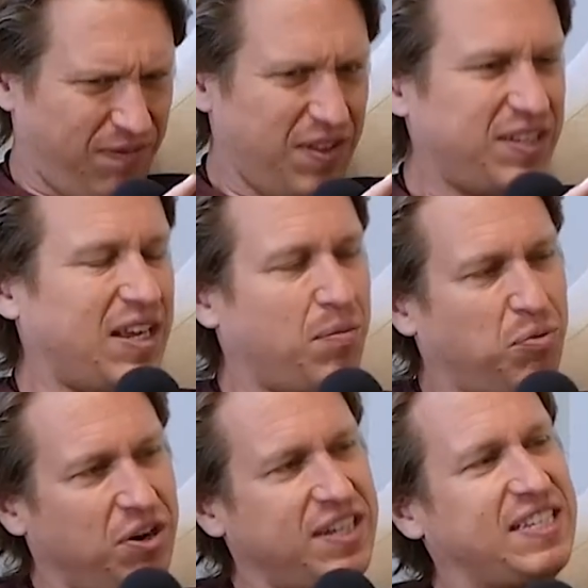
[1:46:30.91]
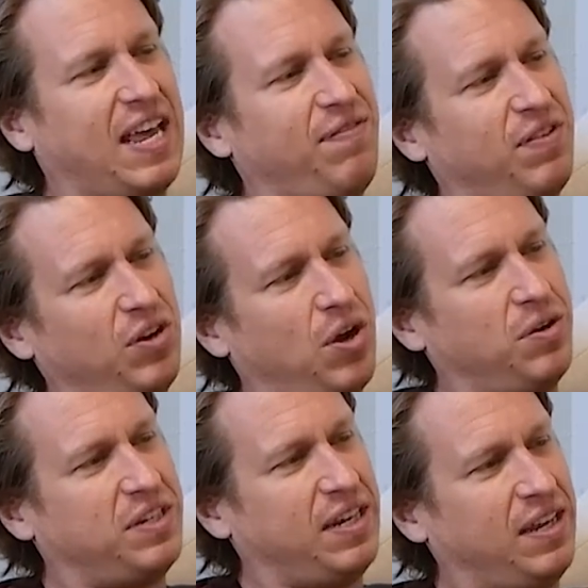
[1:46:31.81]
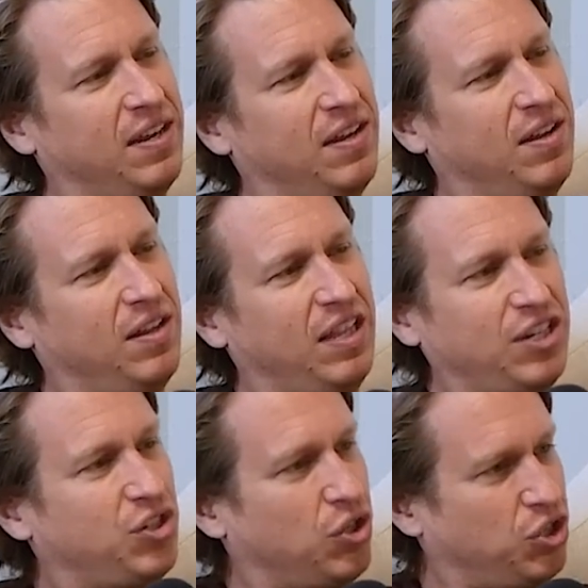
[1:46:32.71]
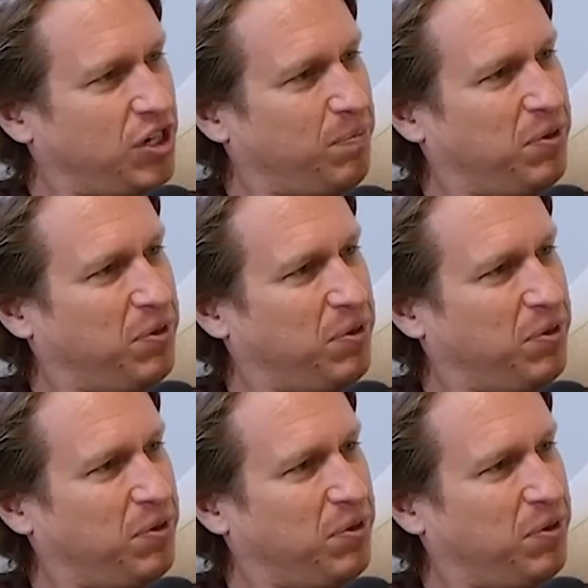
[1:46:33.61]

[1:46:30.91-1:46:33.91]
feels like a pretty safe and cozy listenership